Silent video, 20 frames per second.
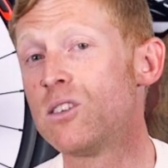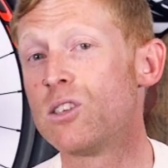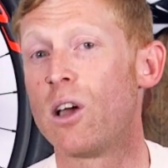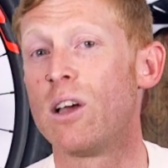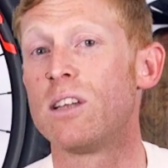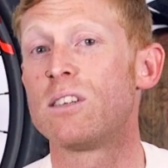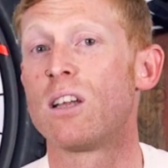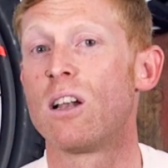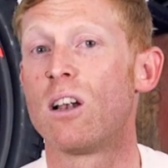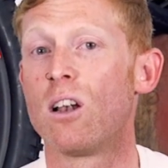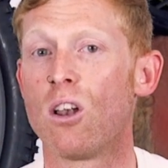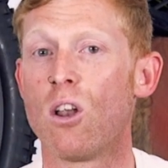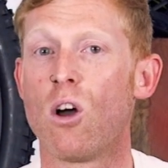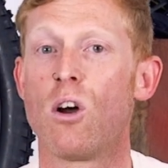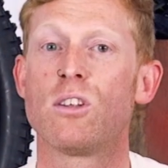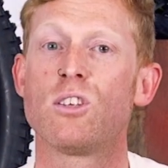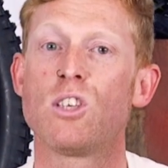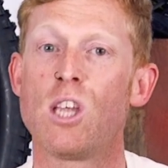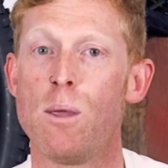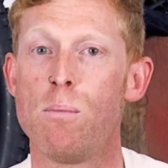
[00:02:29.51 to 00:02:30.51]
so it's a
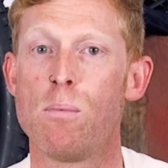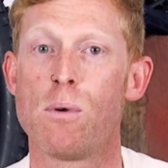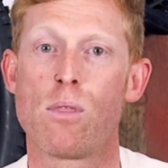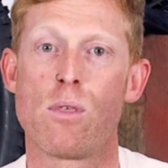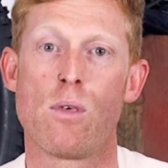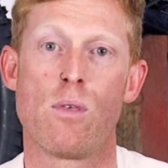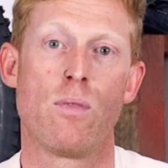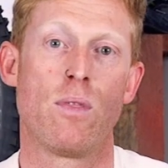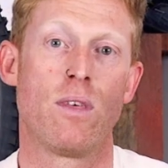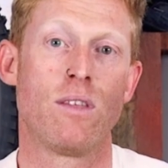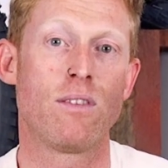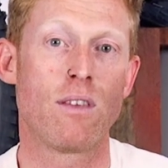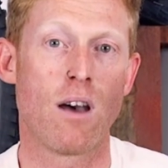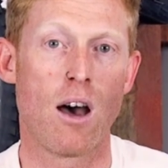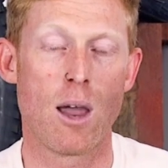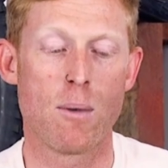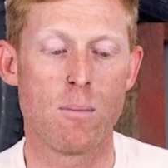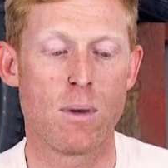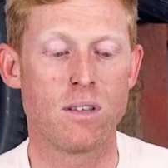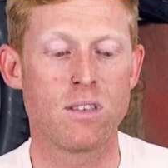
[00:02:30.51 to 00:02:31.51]
lot cheaper than the
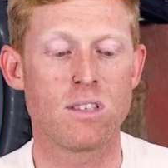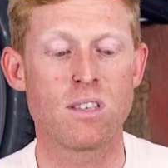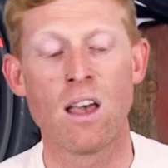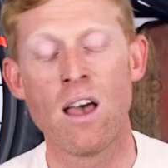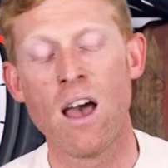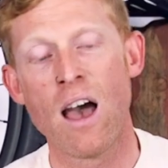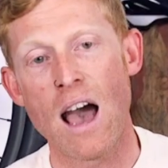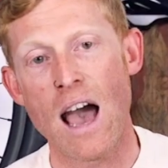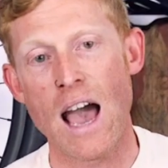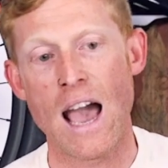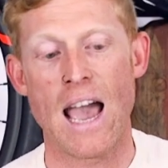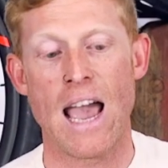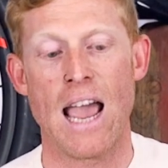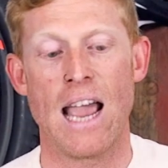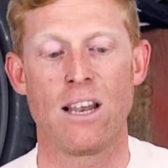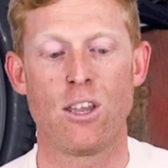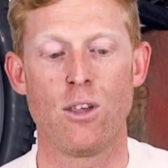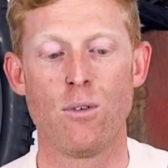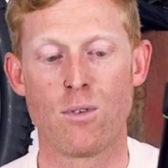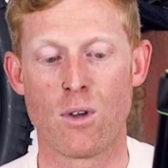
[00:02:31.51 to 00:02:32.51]
Diamonds,
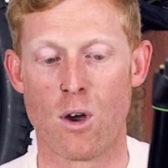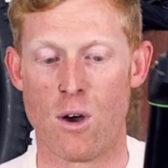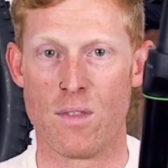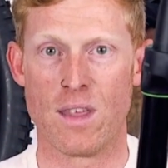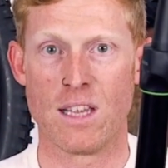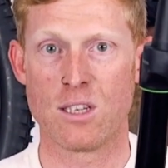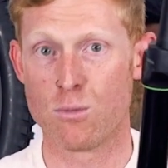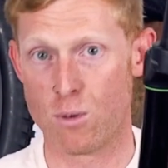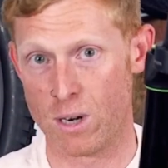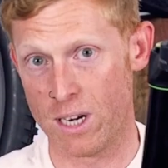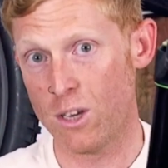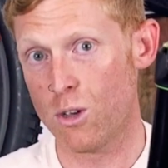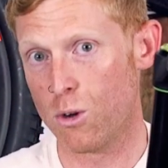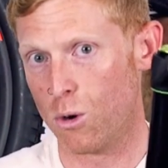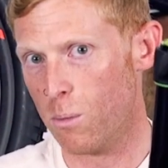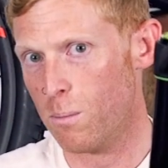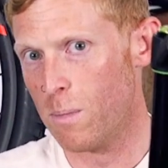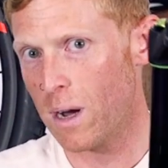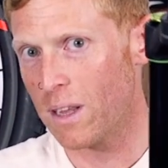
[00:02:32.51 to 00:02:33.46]
and you've got this really cool